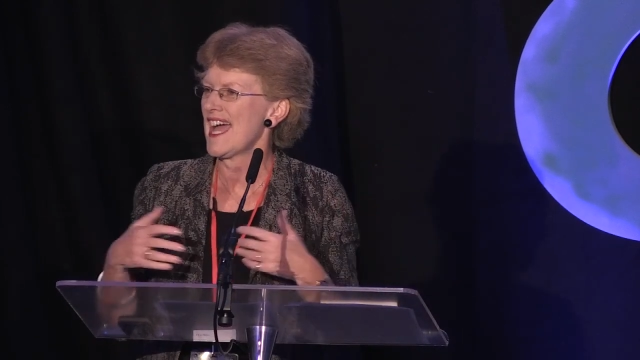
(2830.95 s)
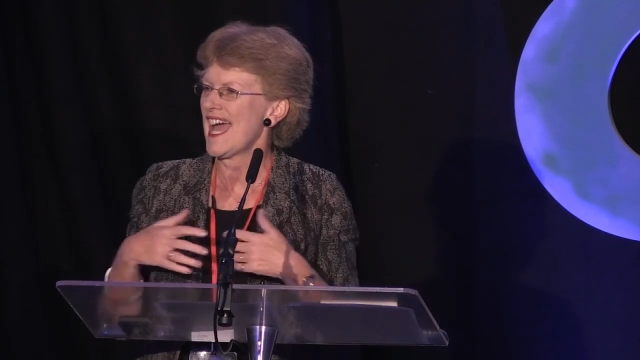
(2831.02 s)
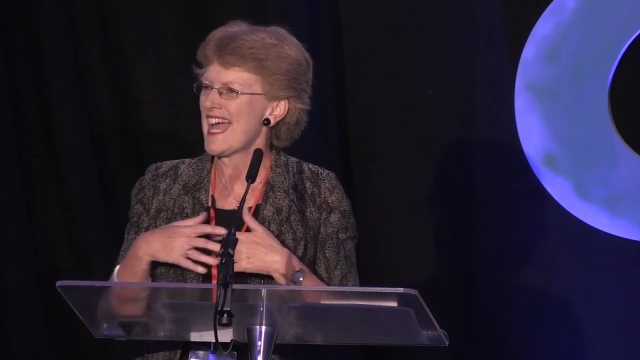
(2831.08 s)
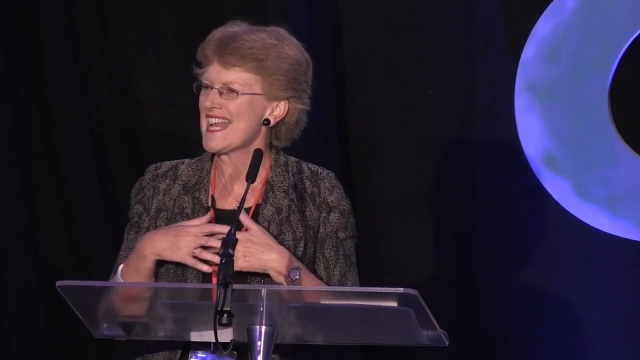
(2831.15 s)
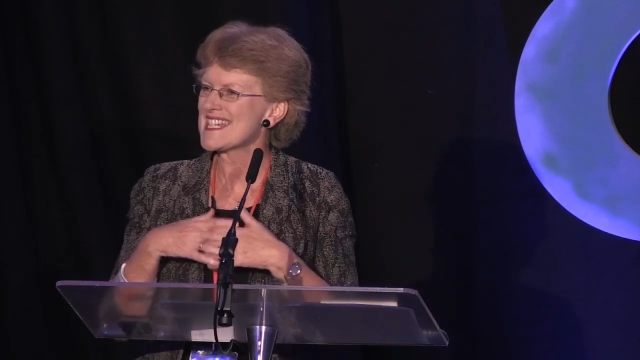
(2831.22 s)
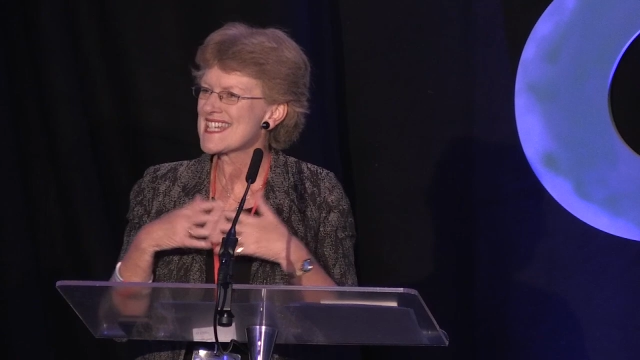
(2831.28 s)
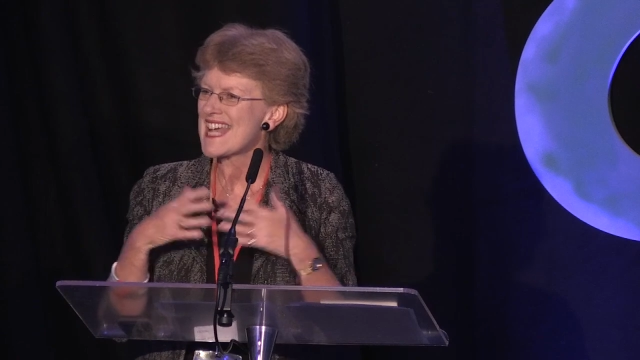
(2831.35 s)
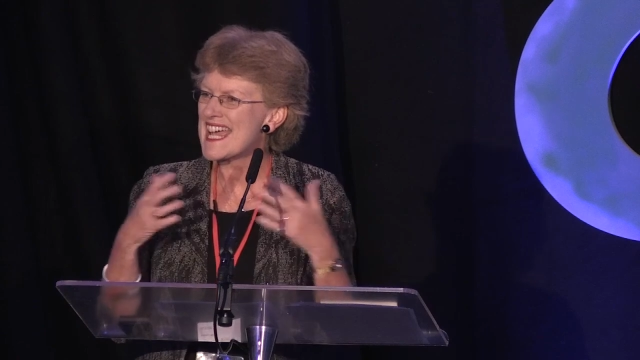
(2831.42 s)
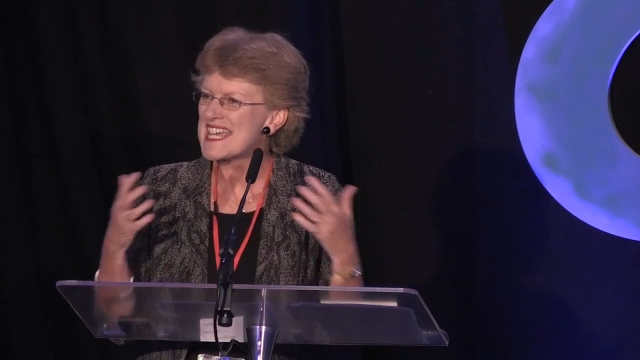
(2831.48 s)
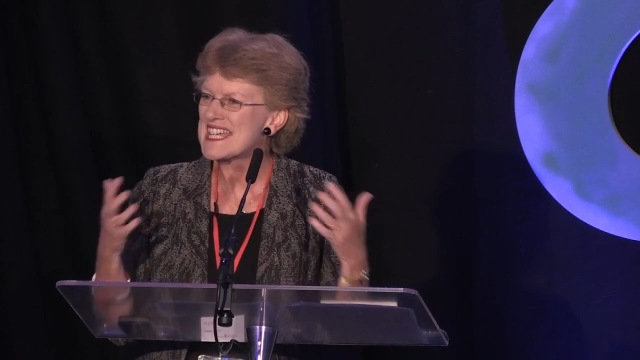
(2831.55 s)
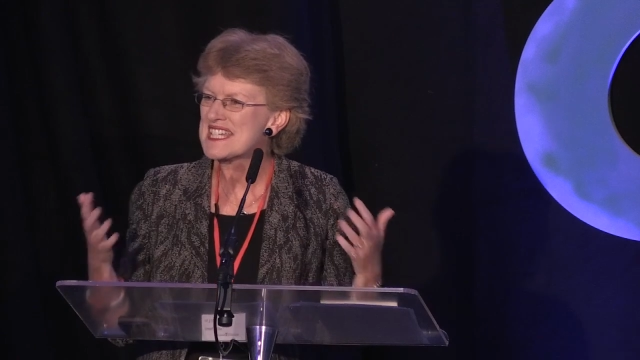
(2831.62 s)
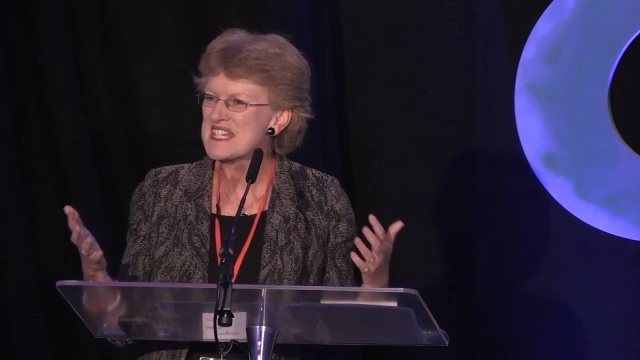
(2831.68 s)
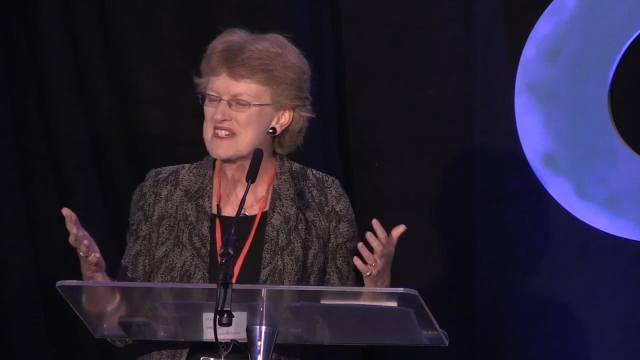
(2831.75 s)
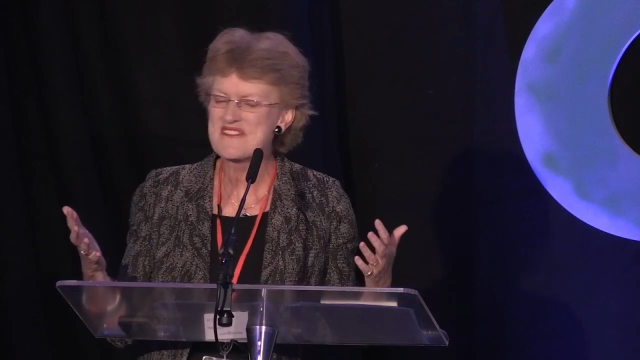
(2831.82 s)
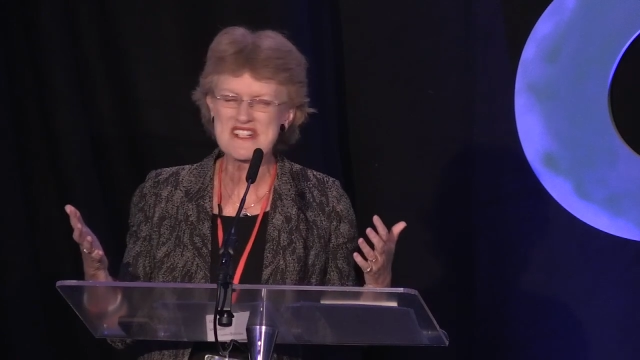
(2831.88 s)
and
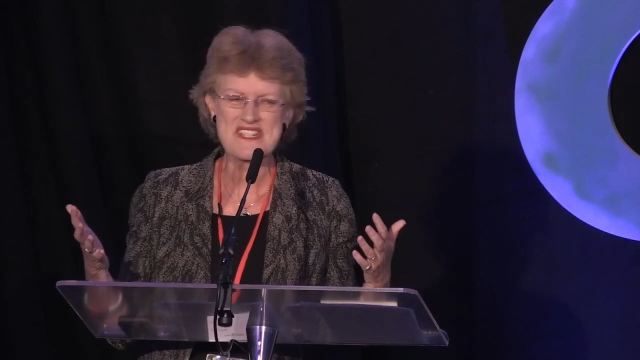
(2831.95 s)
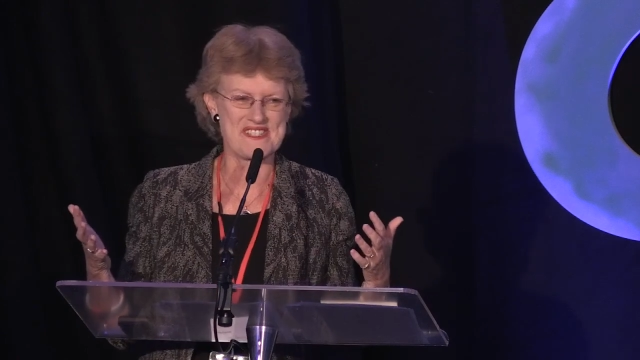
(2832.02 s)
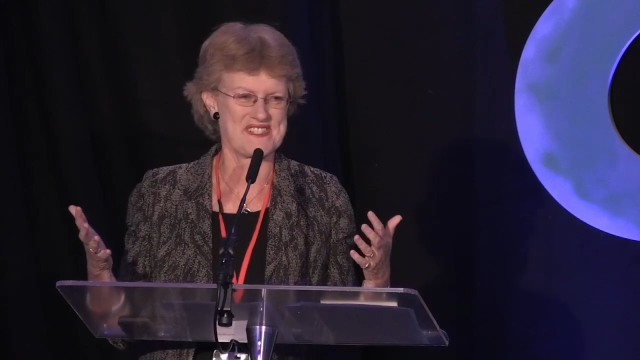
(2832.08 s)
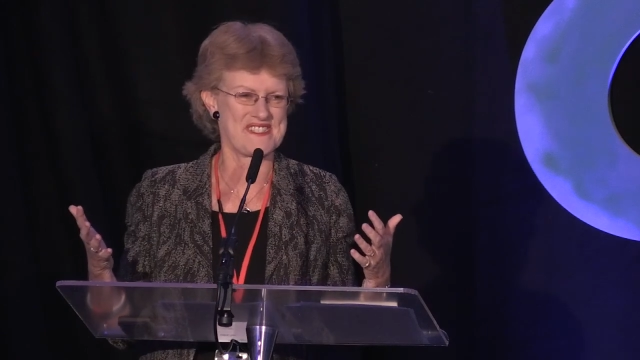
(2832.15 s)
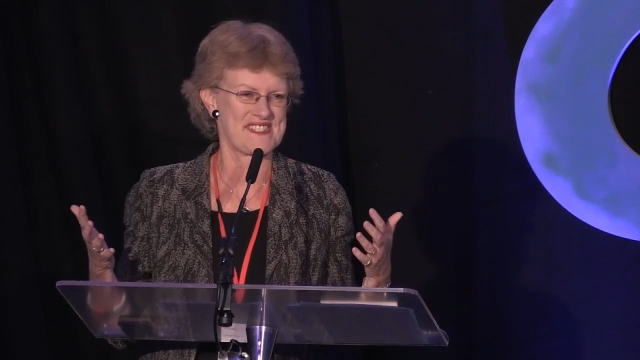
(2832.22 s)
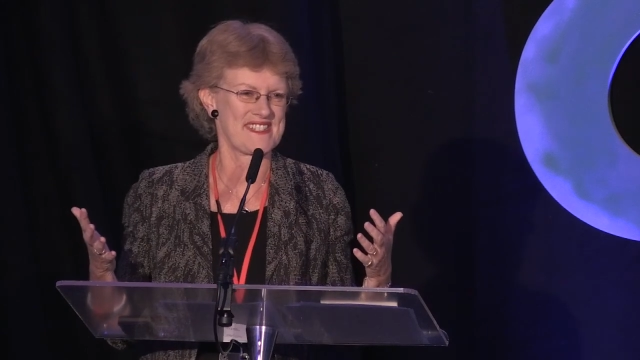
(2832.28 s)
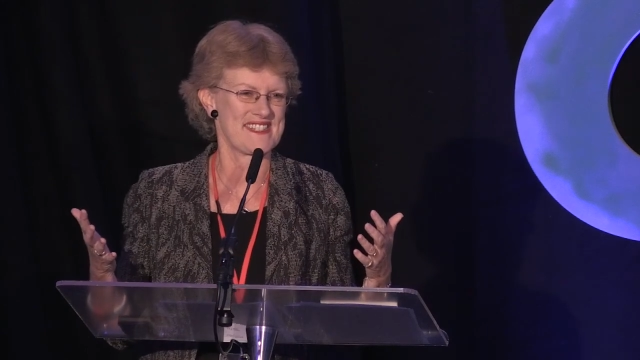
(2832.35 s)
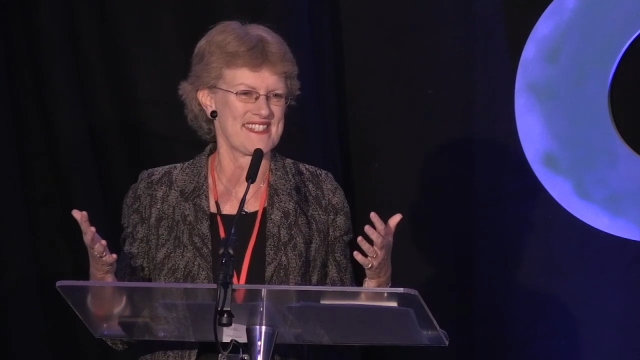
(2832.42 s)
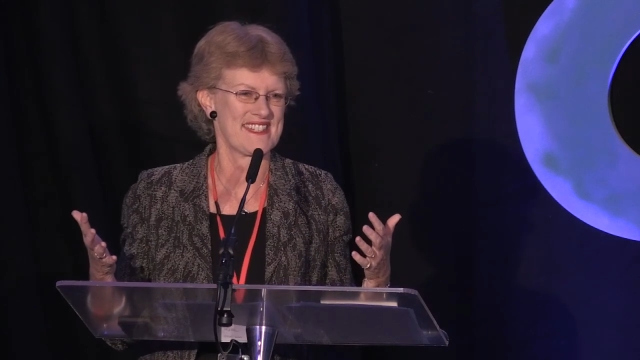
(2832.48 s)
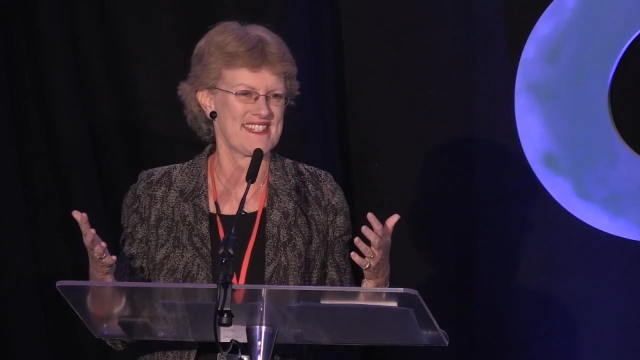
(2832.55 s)
taking risk.